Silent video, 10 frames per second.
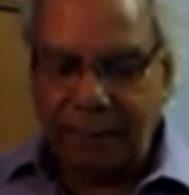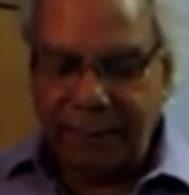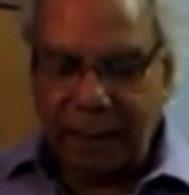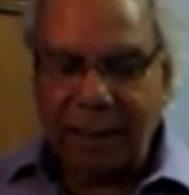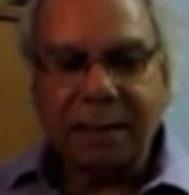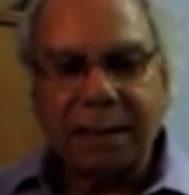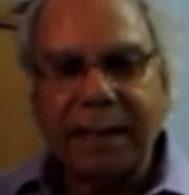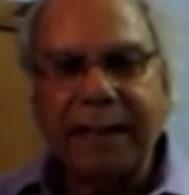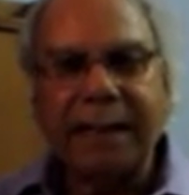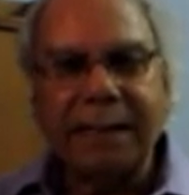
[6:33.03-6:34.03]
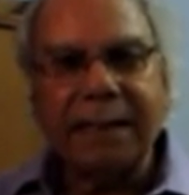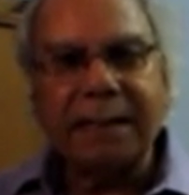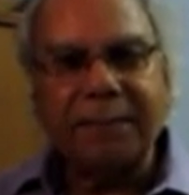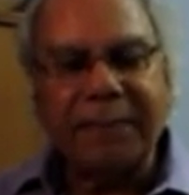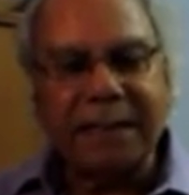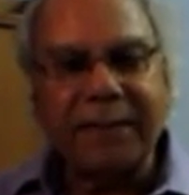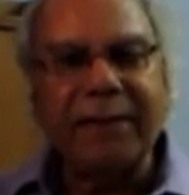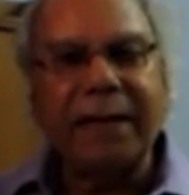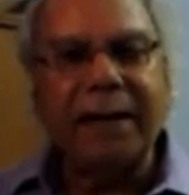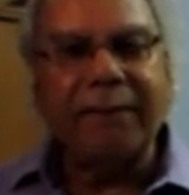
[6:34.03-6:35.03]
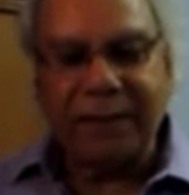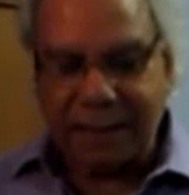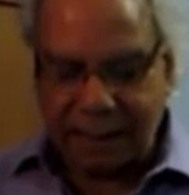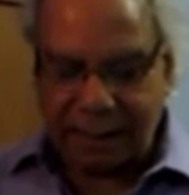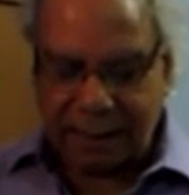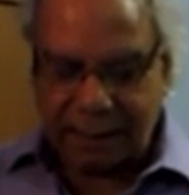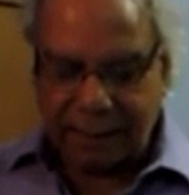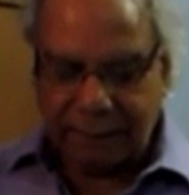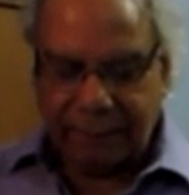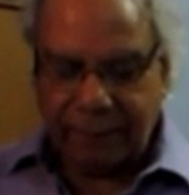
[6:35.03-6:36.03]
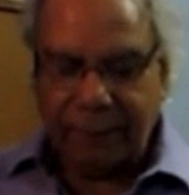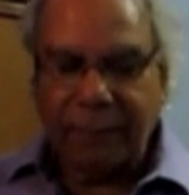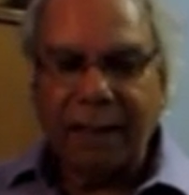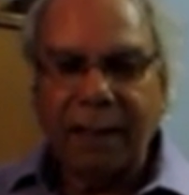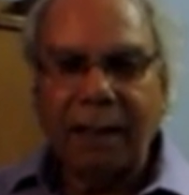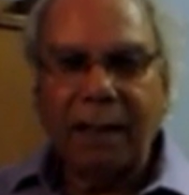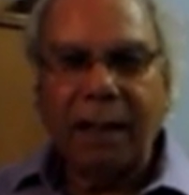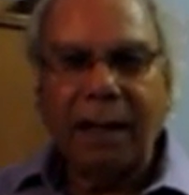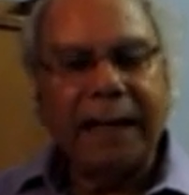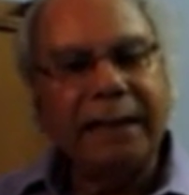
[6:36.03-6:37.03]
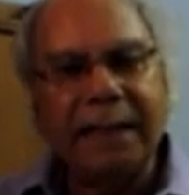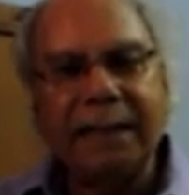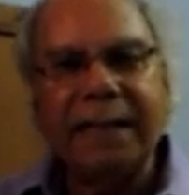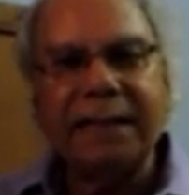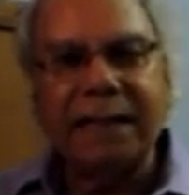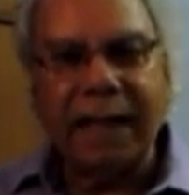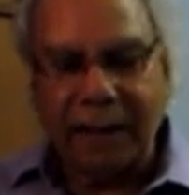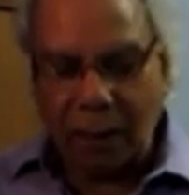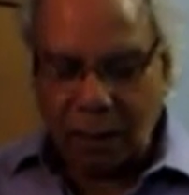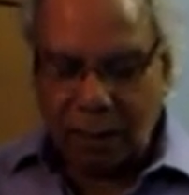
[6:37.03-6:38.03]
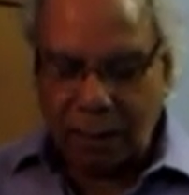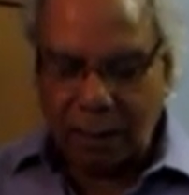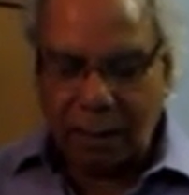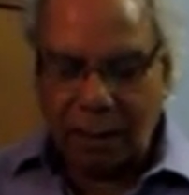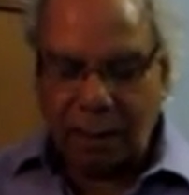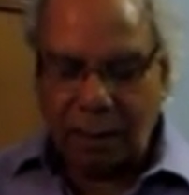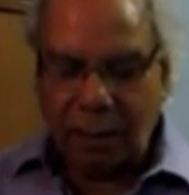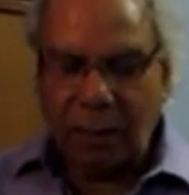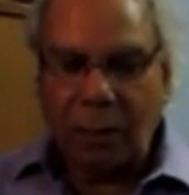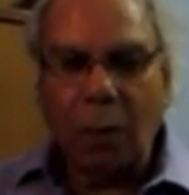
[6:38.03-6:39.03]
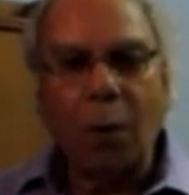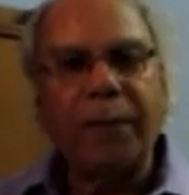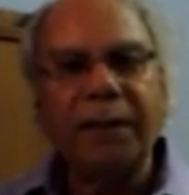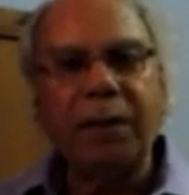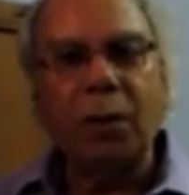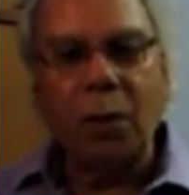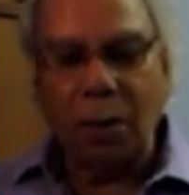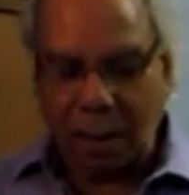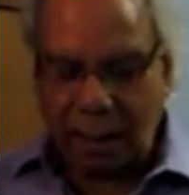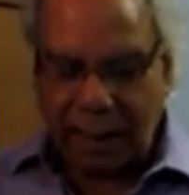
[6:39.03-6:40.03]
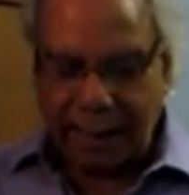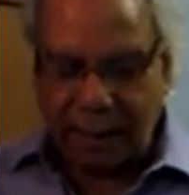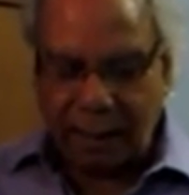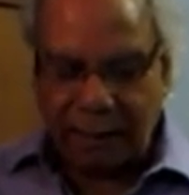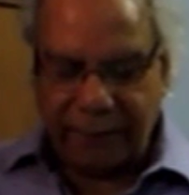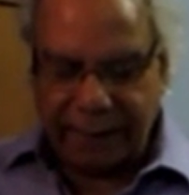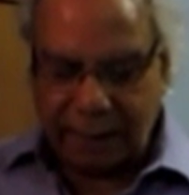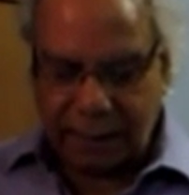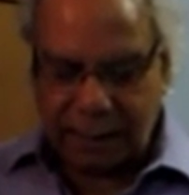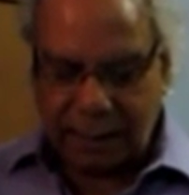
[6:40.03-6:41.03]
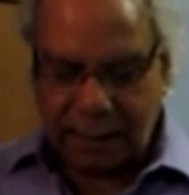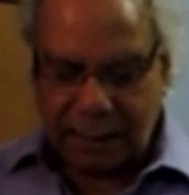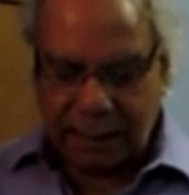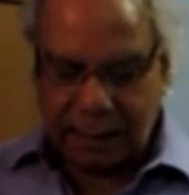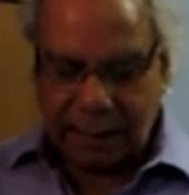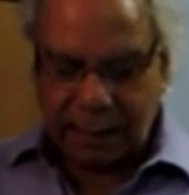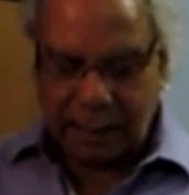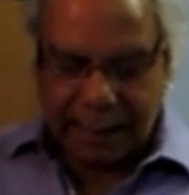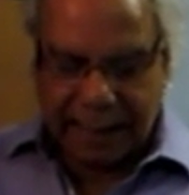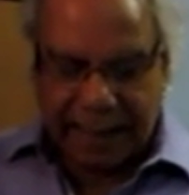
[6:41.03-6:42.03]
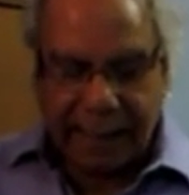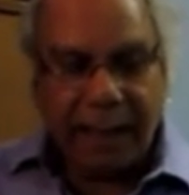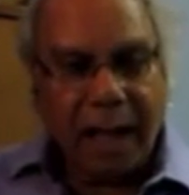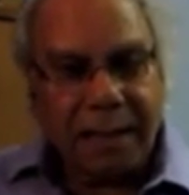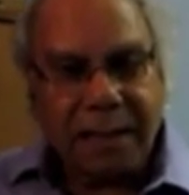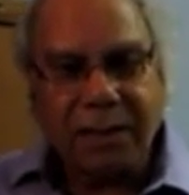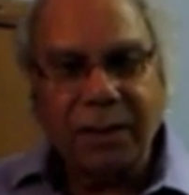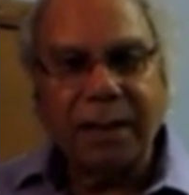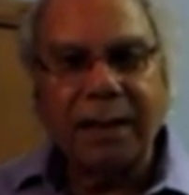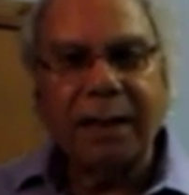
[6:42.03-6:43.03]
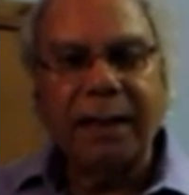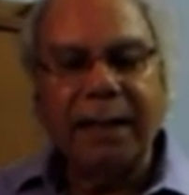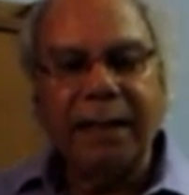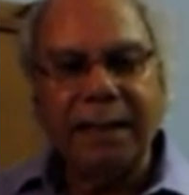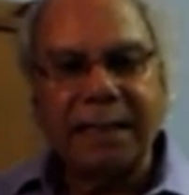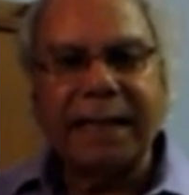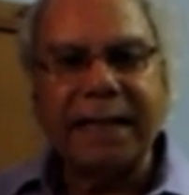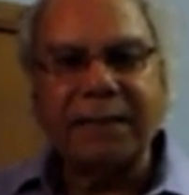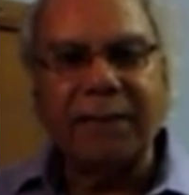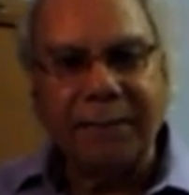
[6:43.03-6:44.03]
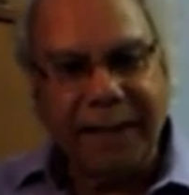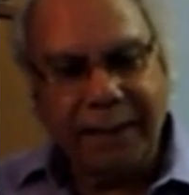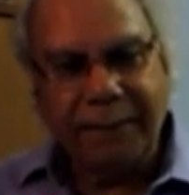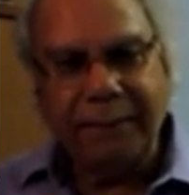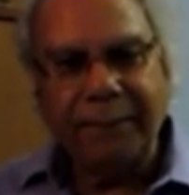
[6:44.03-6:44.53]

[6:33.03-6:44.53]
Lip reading: because it has a specific emphasis. And then there is a dialogue, open the door, I can't wait. And last in this case will be